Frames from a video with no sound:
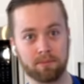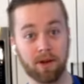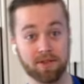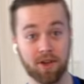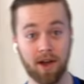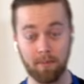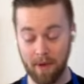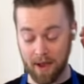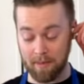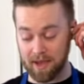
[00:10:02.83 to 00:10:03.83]
it's good.
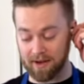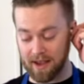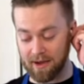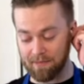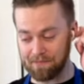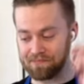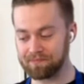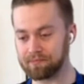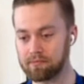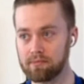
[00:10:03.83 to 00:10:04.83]
I mean, like
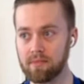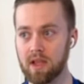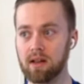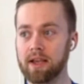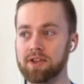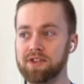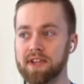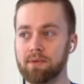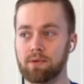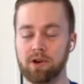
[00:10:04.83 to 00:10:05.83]
you
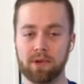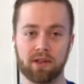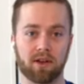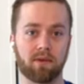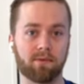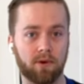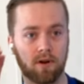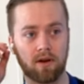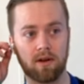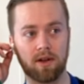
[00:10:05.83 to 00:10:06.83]
said, what are we looking
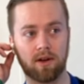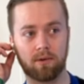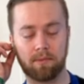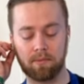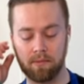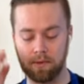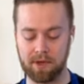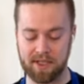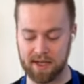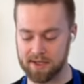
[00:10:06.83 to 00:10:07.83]
for? You know, when
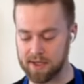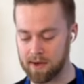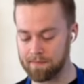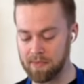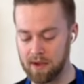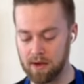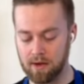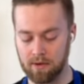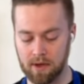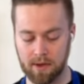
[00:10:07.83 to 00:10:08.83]
we taste it,
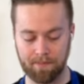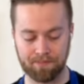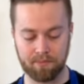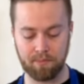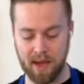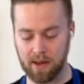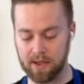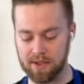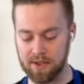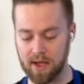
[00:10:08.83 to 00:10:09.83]
well,
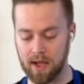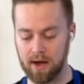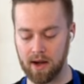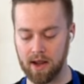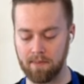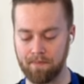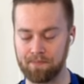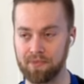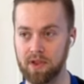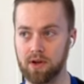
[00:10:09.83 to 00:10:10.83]
balance, and
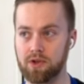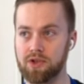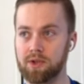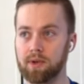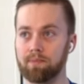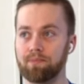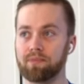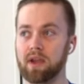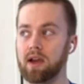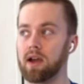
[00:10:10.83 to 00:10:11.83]
there's
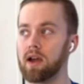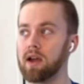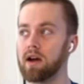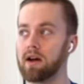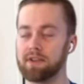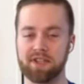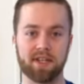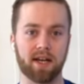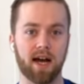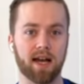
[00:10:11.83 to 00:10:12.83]

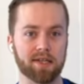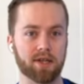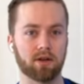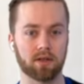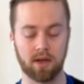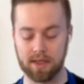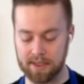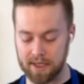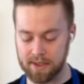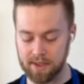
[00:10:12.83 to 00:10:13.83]
obviously a high salt
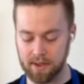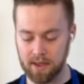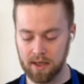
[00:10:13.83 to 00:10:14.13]
content